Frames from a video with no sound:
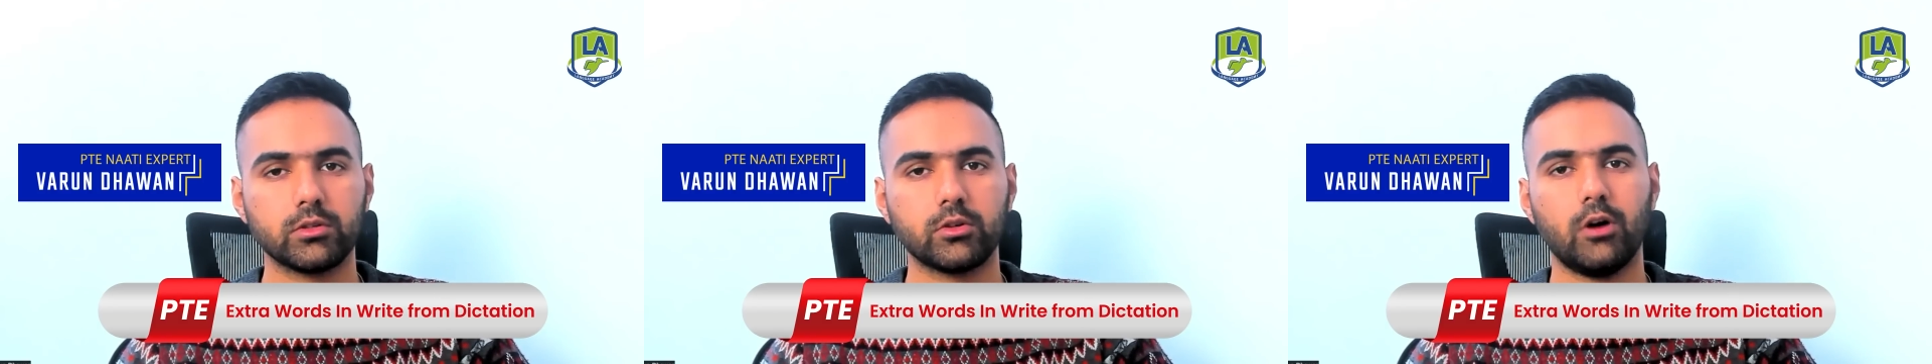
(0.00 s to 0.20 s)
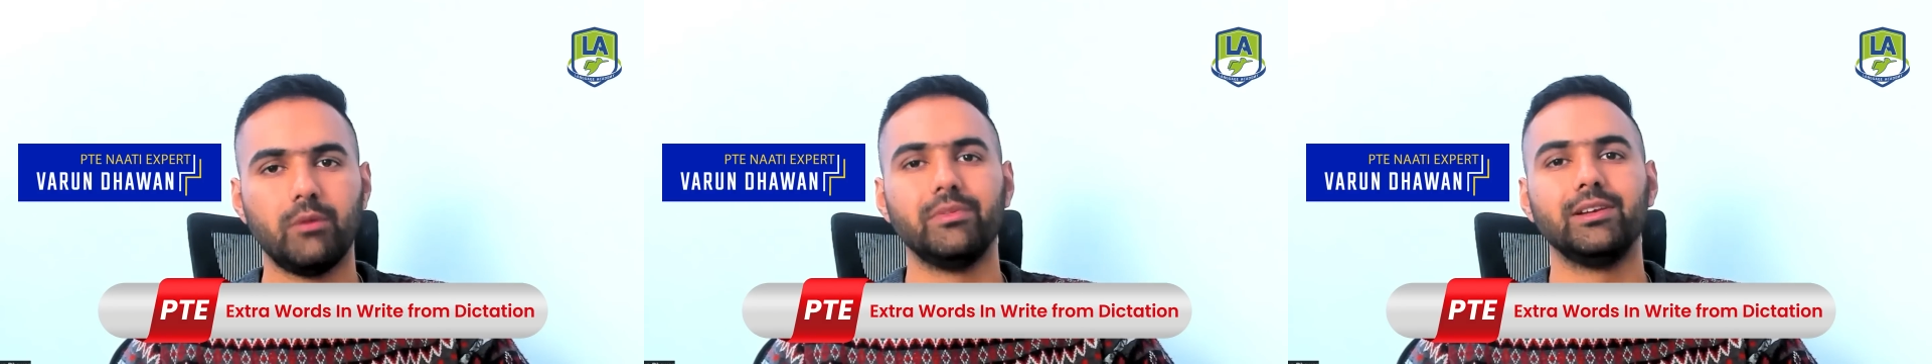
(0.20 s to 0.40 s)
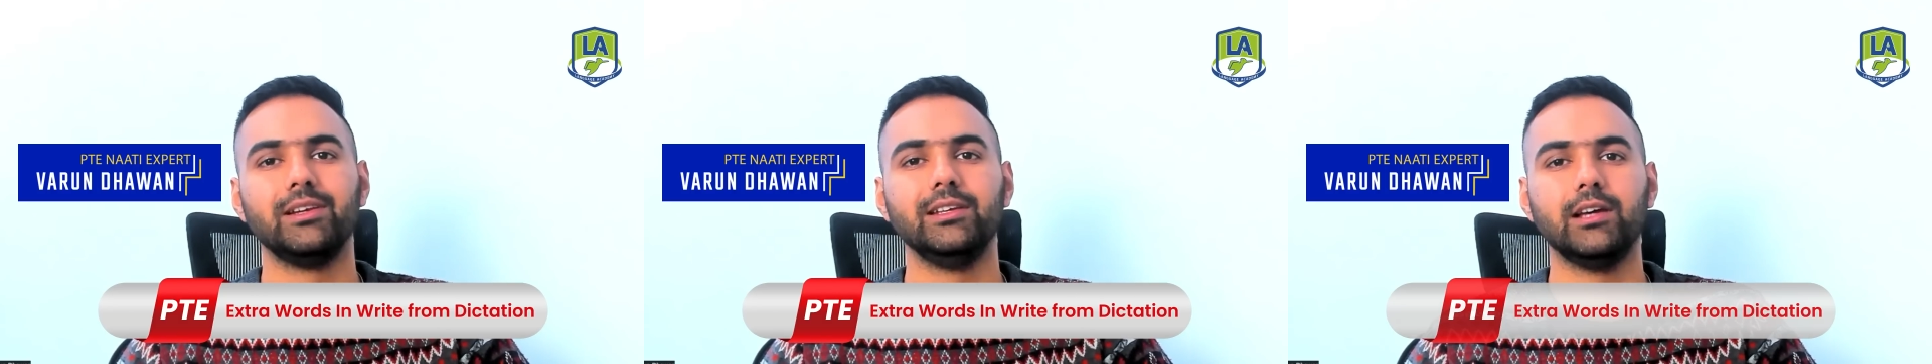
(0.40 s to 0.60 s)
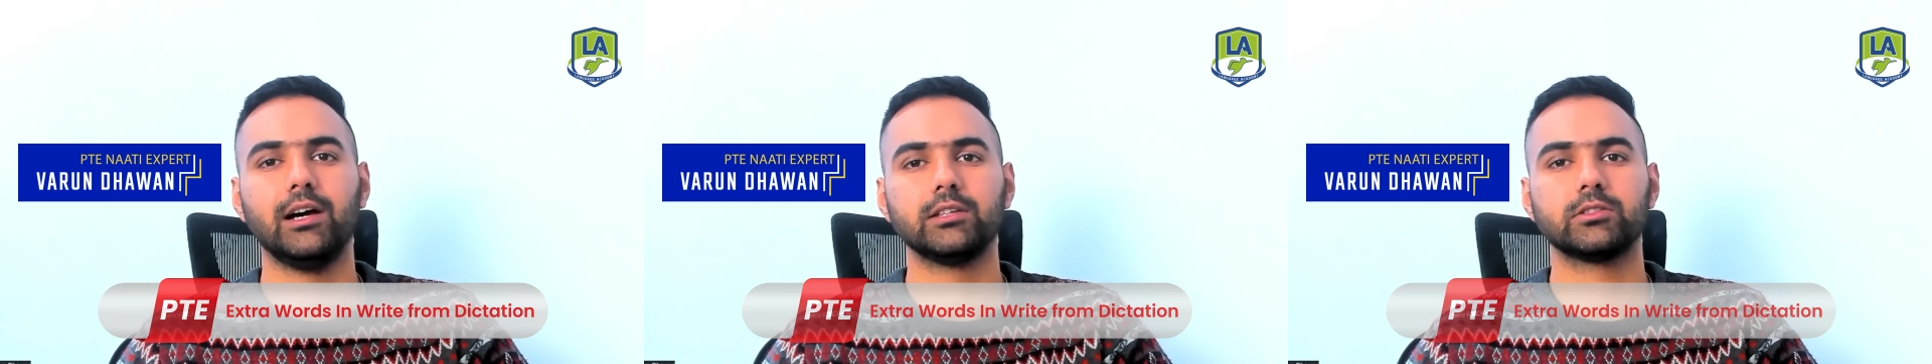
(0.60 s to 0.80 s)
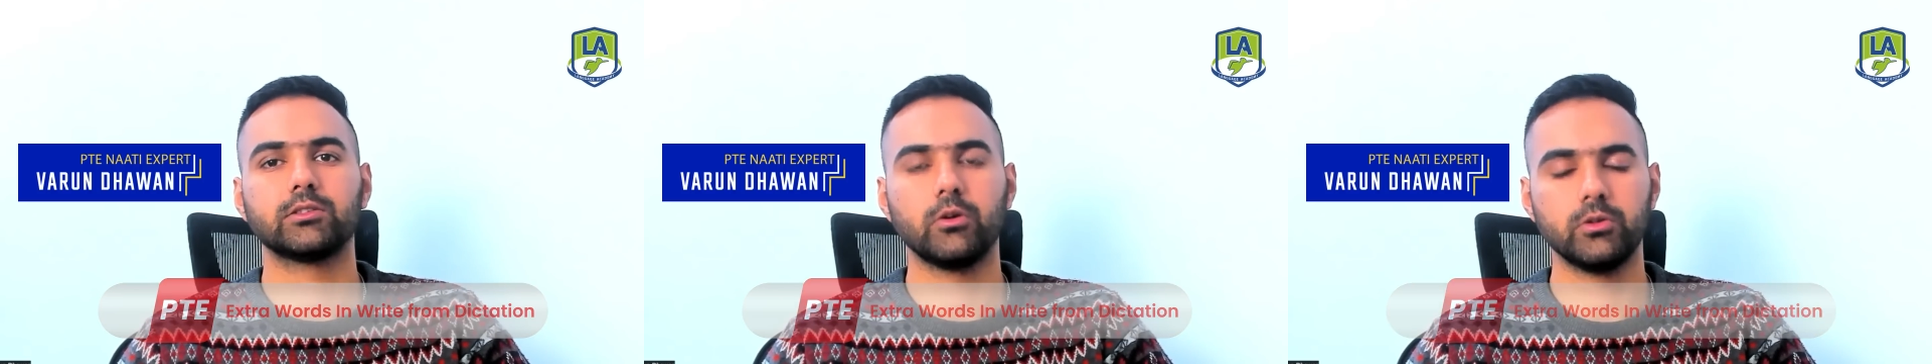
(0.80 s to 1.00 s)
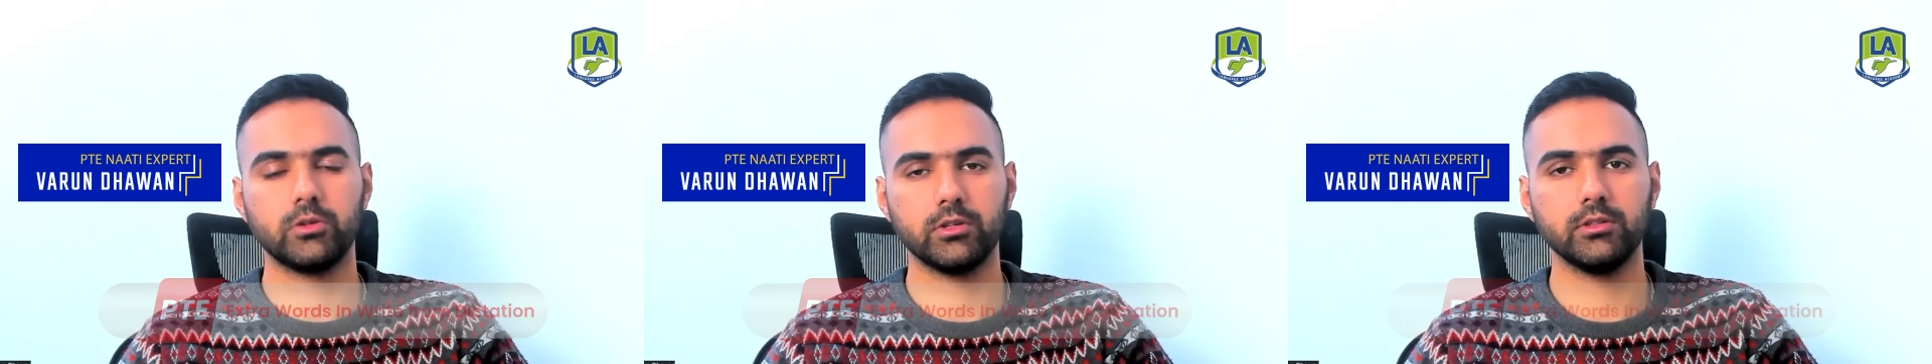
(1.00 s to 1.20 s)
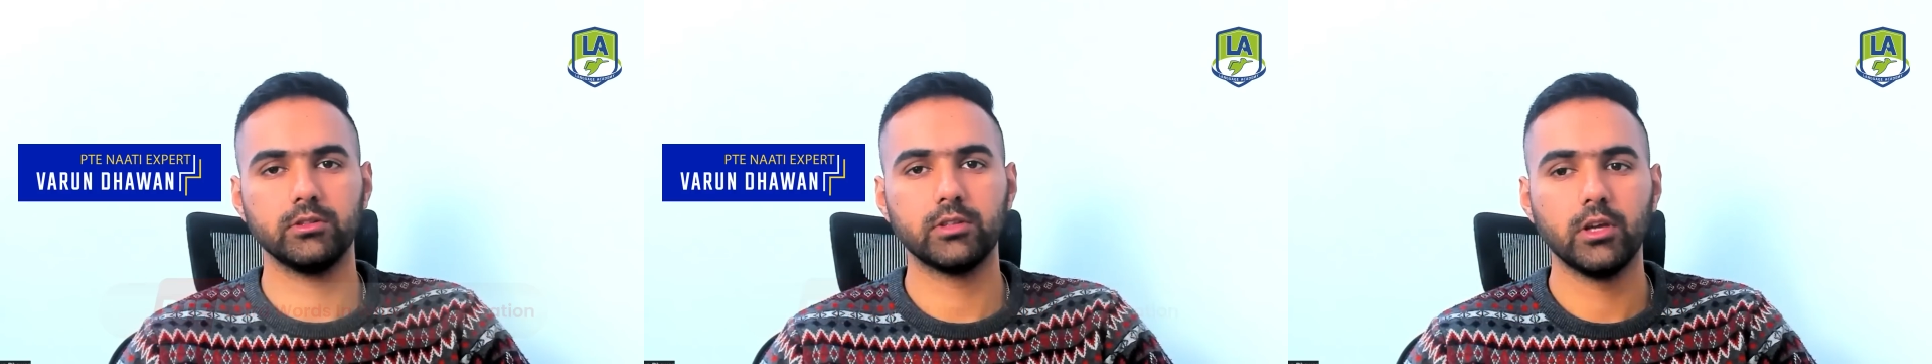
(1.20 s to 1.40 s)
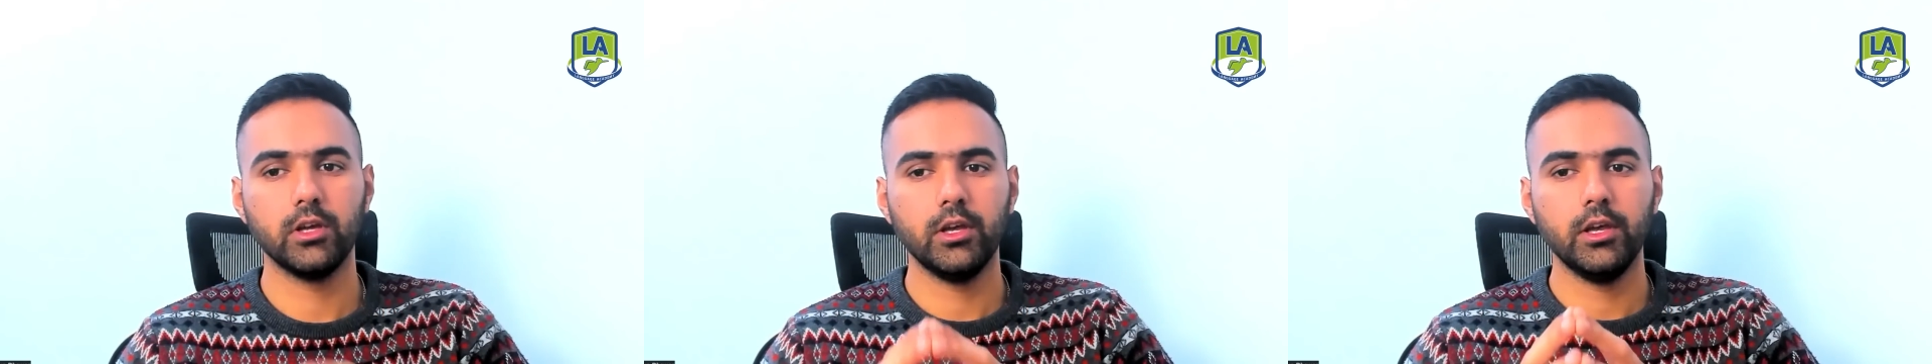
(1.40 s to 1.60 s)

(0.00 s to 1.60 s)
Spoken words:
commonly asked questions.